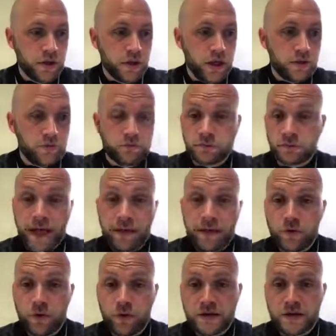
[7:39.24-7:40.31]
And
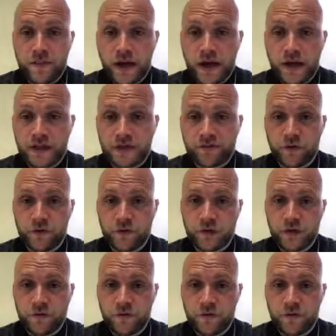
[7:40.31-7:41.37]
Cameron wants to be part of this football
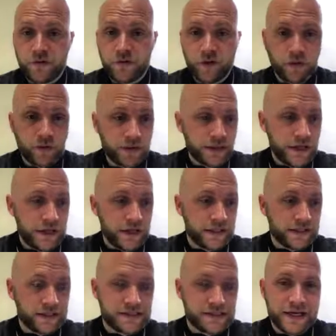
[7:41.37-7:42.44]
club moving forward.
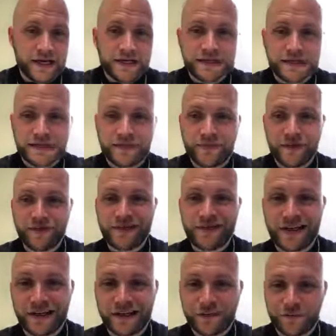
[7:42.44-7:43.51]
Like I said, unless it's something
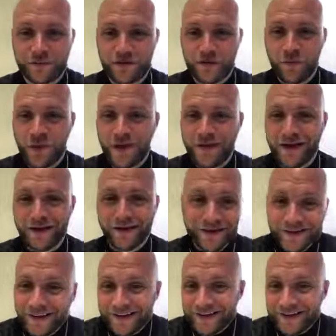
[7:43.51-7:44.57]
ridiculous from somewhere,
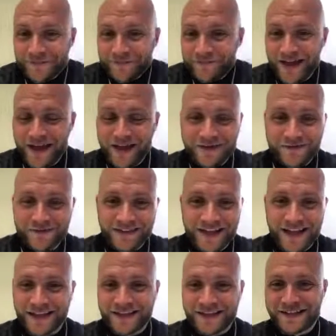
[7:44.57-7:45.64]
then
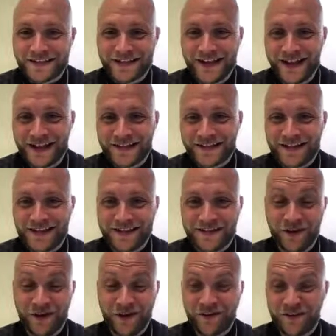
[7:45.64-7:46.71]
it's
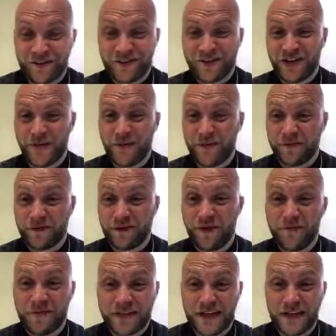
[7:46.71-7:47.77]
not a topic for
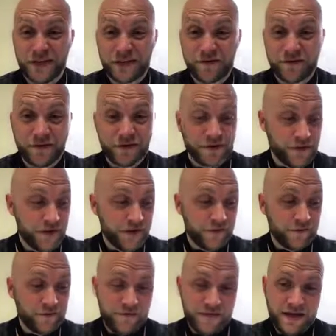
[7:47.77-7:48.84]
conversation for
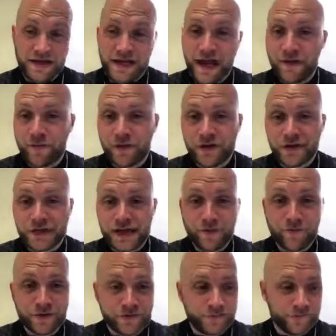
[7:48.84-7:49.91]
me and Cameron. And
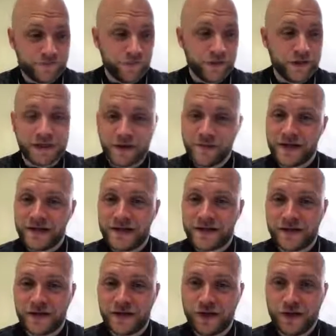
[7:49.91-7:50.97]
Cameron's fully
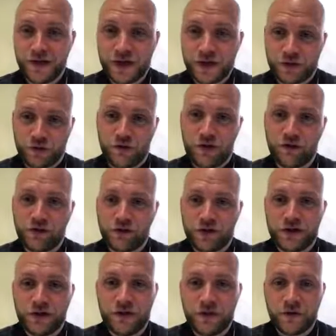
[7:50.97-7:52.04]
committed to what we're
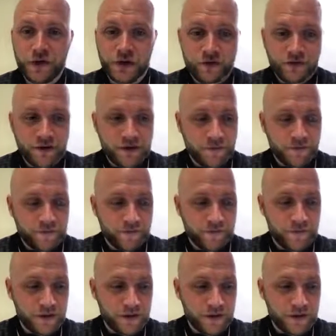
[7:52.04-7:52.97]
trying to do here. And